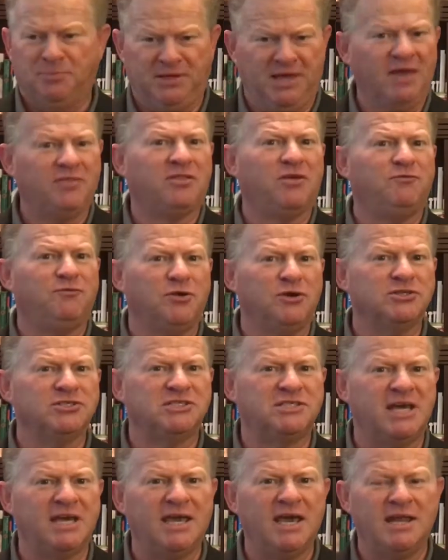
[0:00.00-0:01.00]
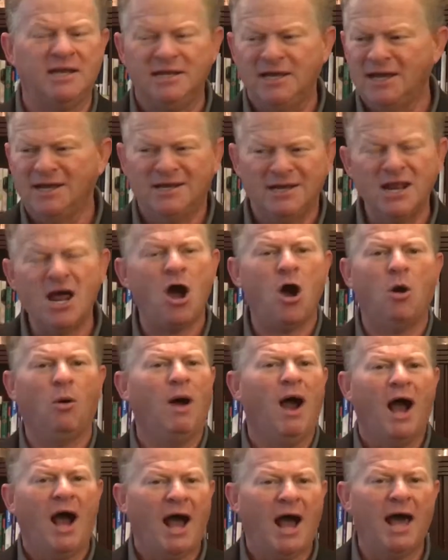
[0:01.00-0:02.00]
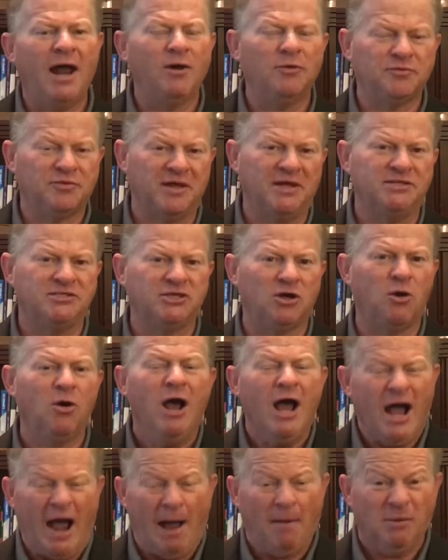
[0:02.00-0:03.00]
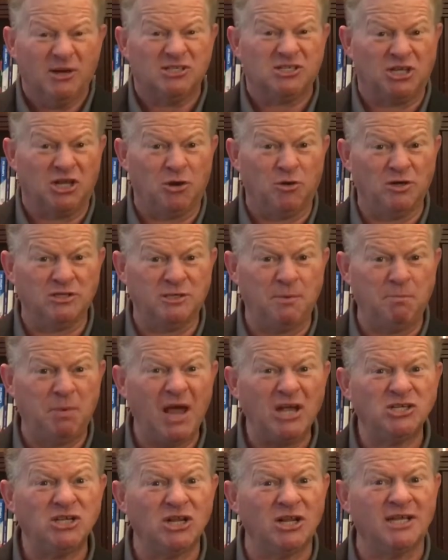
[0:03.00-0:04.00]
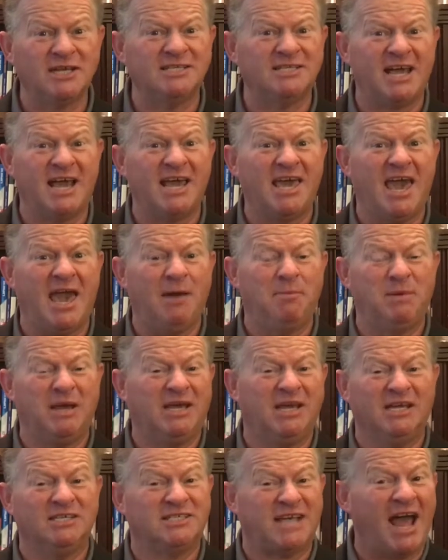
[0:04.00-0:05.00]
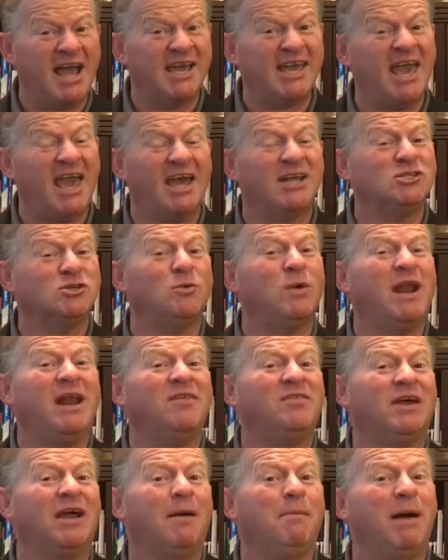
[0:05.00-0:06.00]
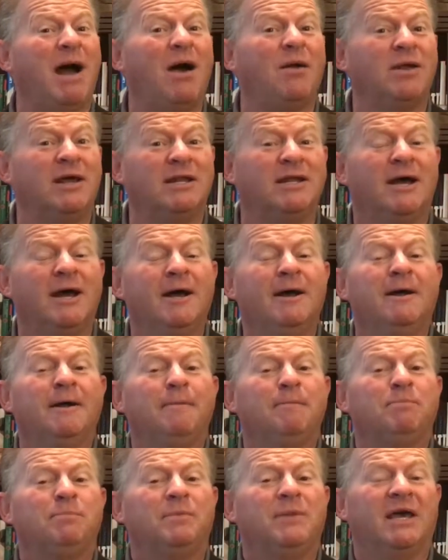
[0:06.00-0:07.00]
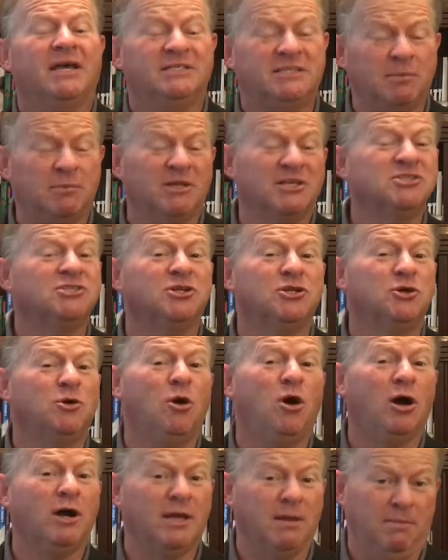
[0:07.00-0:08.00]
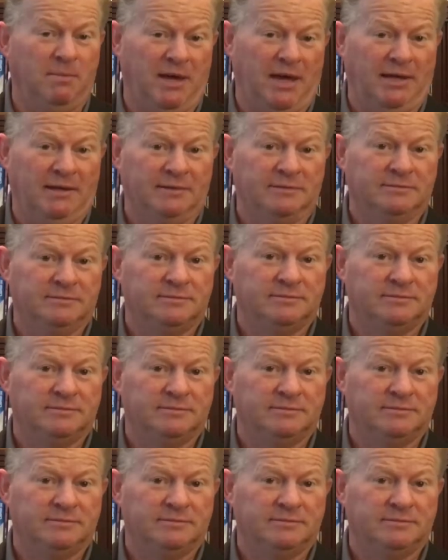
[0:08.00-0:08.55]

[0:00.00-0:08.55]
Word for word: Get the first ticket? No, I don't think so. I'm going to sit here as impatiently as I can because I can't do anything about it except listen to you honk at me.